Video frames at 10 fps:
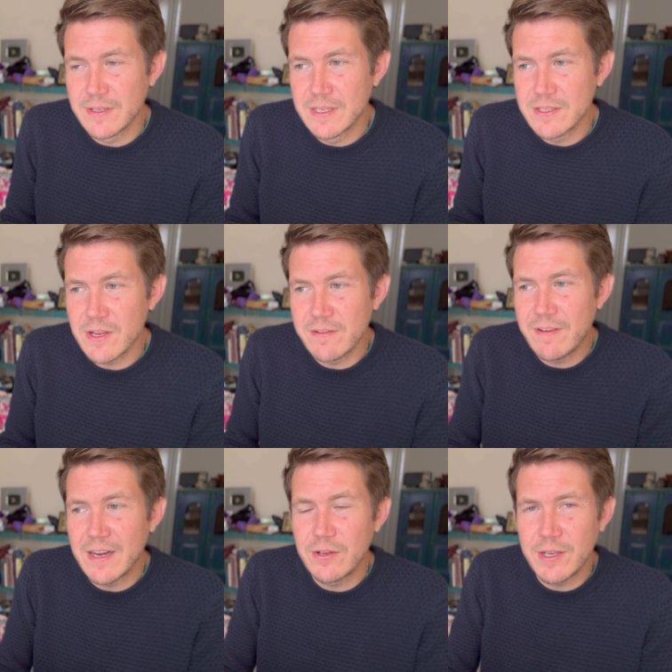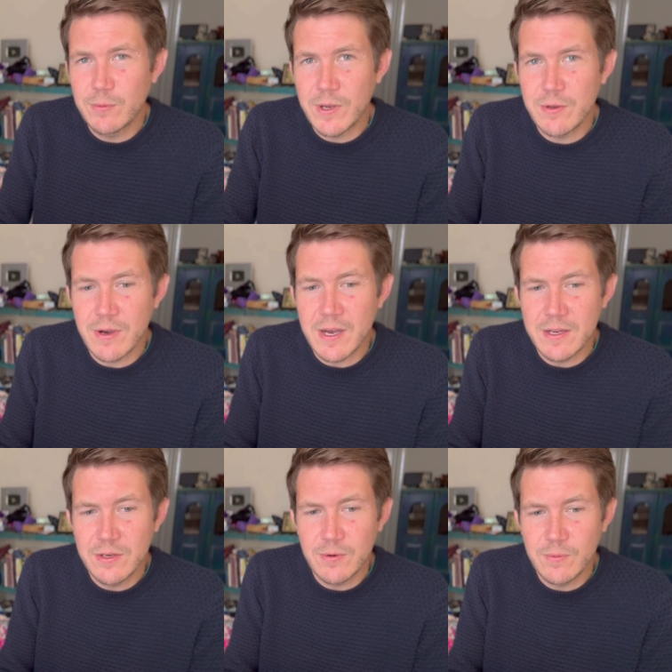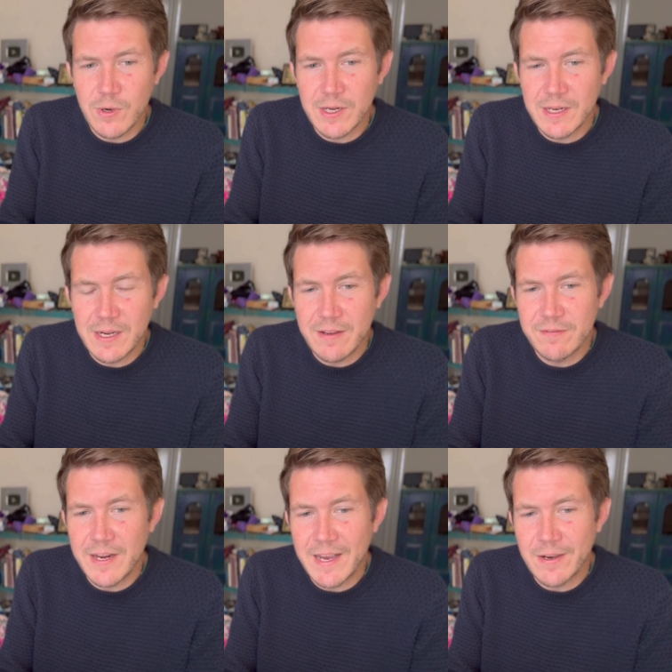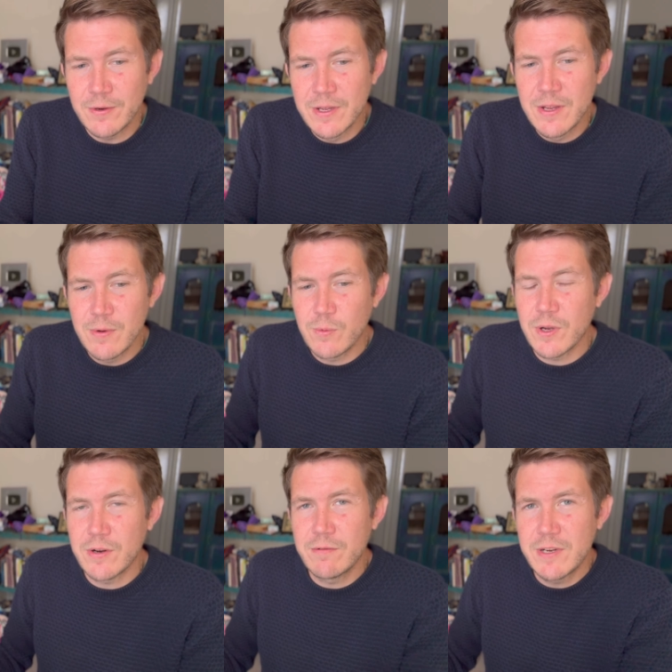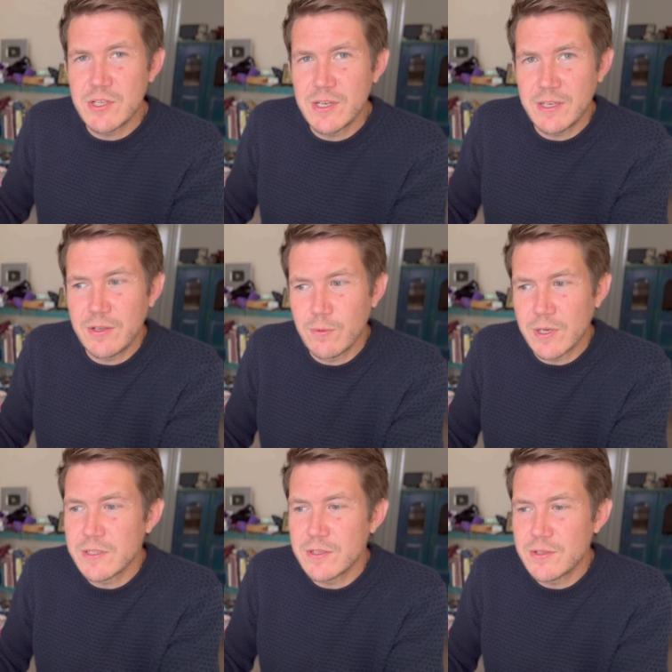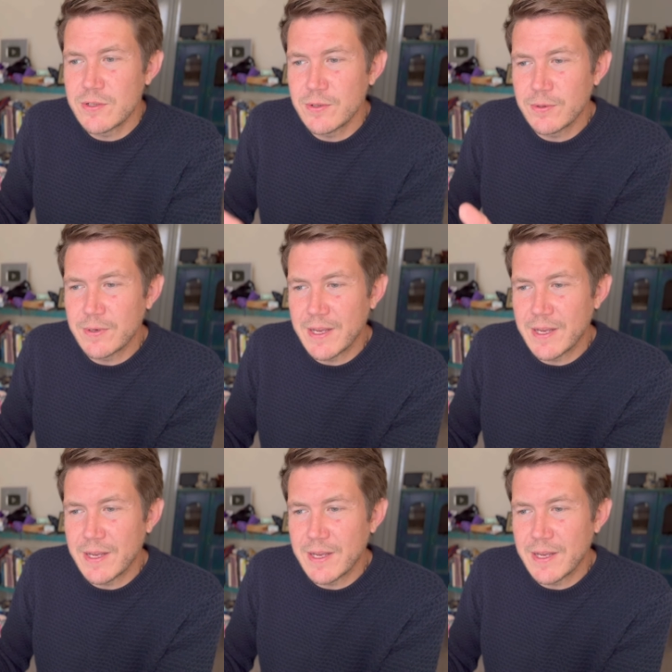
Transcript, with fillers: So evaluate where you are in your working life now what originally you wanted to do,